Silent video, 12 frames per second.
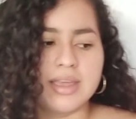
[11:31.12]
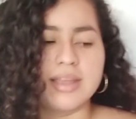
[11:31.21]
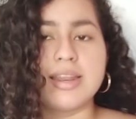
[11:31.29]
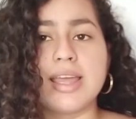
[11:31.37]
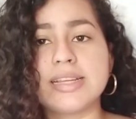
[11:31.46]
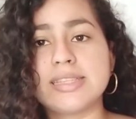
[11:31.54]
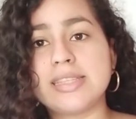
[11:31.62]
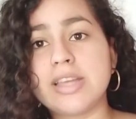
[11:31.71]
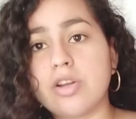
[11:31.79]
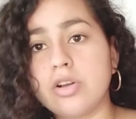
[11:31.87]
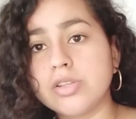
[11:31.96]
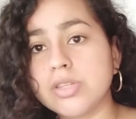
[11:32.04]
Next, they
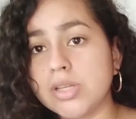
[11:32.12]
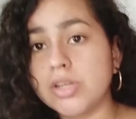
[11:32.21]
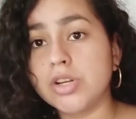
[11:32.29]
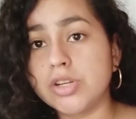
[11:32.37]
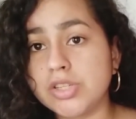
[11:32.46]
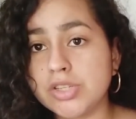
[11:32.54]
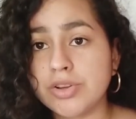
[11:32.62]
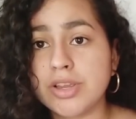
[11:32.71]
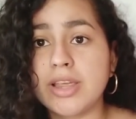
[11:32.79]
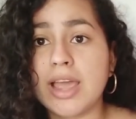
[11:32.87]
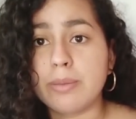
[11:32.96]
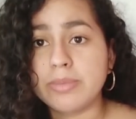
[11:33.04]
are also a
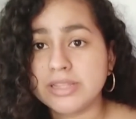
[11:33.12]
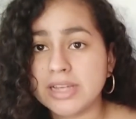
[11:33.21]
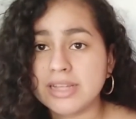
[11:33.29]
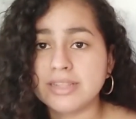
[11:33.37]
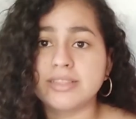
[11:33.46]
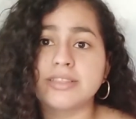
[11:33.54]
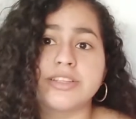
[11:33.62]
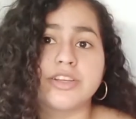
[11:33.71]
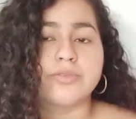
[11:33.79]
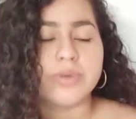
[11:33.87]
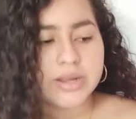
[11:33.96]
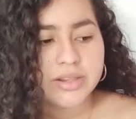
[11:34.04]
nursery habitat. They
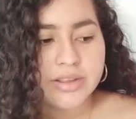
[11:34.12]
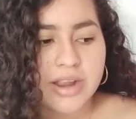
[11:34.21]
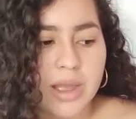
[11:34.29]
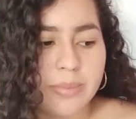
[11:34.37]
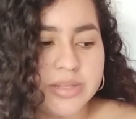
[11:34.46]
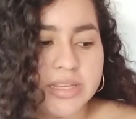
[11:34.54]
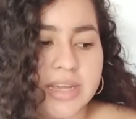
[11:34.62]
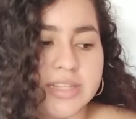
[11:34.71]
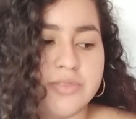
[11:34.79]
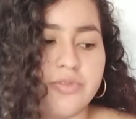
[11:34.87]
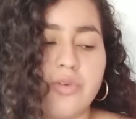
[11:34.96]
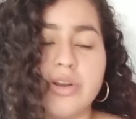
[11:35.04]
are regular
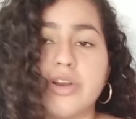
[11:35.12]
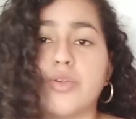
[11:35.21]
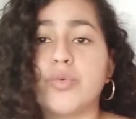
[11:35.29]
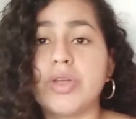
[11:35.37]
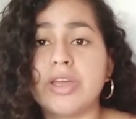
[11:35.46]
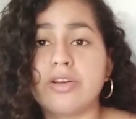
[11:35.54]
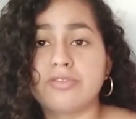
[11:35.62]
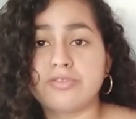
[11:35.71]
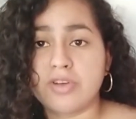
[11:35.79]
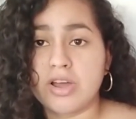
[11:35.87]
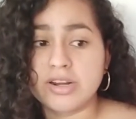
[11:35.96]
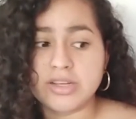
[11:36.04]
habitats for an array of
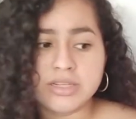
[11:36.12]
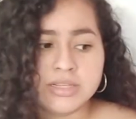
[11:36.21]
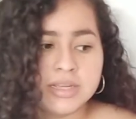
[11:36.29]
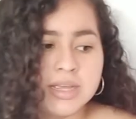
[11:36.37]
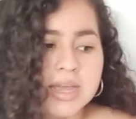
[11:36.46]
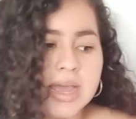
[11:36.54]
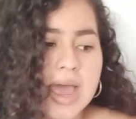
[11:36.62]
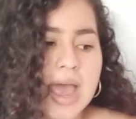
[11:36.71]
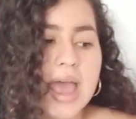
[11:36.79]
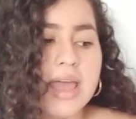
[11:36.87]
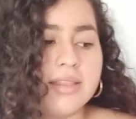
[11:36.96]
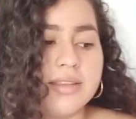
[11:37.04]
fauna,
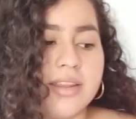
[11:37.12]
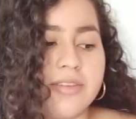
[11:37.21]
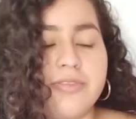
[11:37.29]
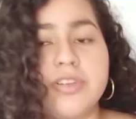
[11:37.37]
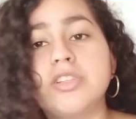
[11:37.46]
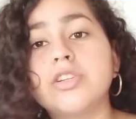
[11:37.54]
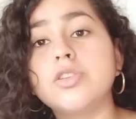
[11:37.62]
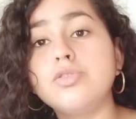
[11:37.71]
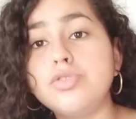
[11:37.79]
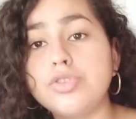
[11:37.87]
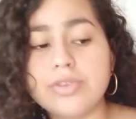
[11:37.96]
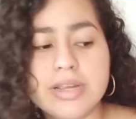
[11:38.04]
and they filter
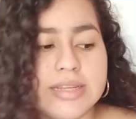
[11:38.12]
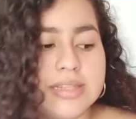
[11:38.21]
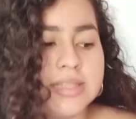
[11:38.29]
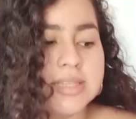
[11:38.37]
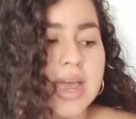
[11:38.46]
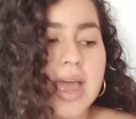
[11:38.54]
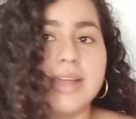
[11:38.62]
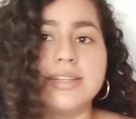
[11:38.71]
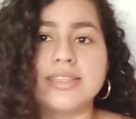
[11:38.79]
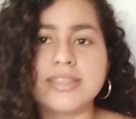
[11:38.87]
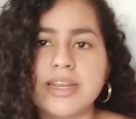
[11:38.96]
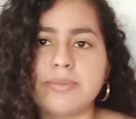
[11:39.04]
nutrients
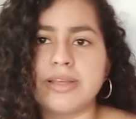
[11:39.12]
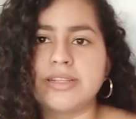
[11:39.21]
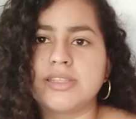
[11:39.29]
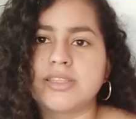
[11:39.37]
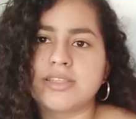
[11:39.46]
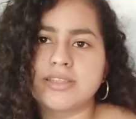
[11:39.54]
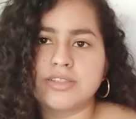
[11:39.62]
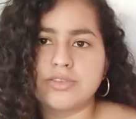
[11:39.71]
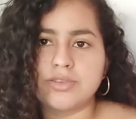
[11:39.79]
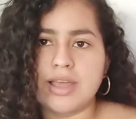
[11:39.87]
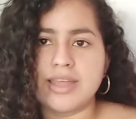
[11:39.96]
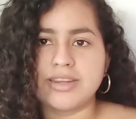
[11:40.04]
and sediments
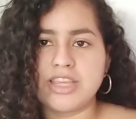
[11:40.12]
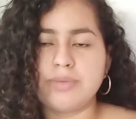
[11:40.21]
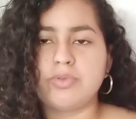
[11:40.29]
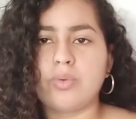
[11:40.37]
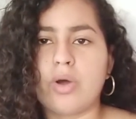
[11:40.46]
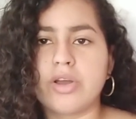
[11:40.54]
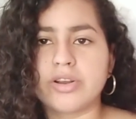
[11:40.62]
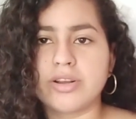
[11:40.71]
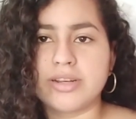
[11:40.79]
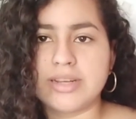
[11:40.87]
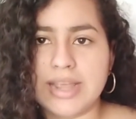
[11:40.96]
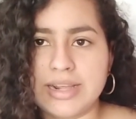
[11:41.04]
and keep the water
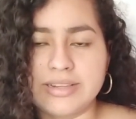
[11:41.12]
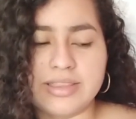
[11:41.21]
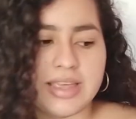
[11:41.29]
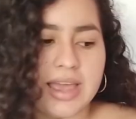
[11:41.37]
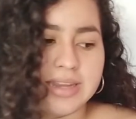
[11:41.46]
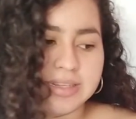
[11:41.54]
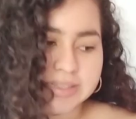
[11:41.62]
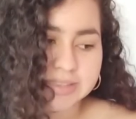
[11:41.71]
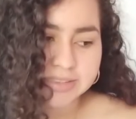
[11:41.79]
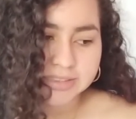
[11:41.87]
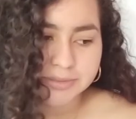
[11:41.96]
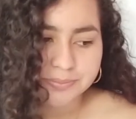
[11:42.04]
healthy and
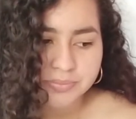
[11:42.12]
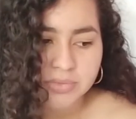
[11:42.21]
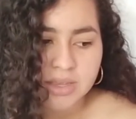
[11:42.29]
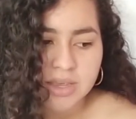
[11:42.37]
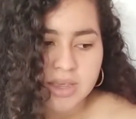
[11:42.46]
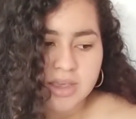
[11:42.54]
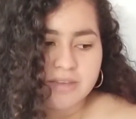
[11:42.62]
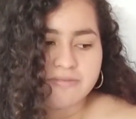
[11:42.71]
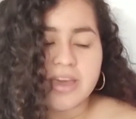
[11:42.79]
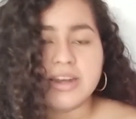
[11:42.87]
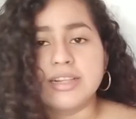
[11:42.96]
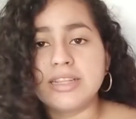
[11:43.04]
clean.
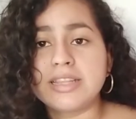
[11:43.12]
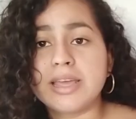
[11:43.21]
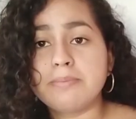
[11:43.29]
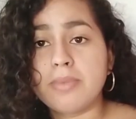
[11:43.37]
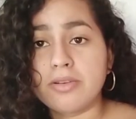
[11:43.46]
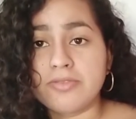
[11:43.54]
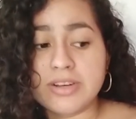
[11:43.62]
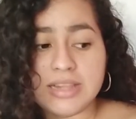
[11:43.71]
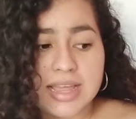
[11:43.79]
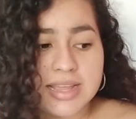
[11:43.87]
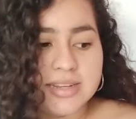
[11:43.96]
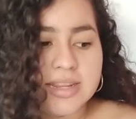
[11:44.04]
Finally, they buffer
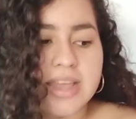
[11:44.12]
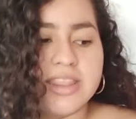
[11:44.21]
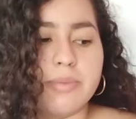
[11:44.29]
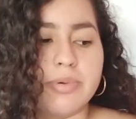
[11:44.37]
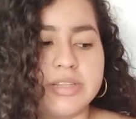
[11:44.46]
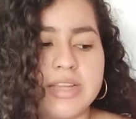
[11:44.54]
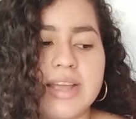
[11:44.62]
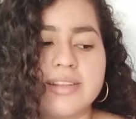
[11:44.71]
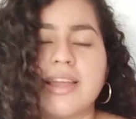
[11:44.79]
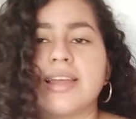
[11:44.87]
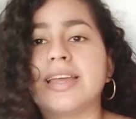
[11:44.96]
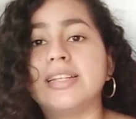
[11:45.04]
land and they
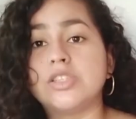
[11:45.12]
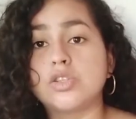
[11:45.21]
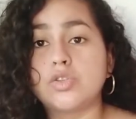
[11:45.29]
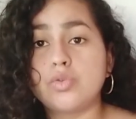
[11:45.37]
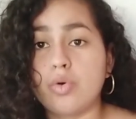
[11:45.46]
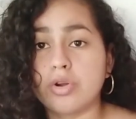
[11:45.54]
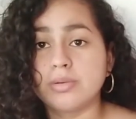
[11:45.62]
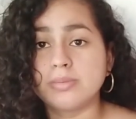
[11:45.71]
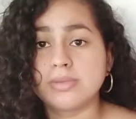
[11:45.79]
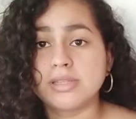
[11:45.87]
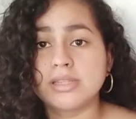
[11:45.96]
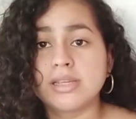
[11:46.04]
protect against
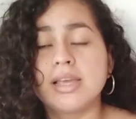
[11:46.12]
storms.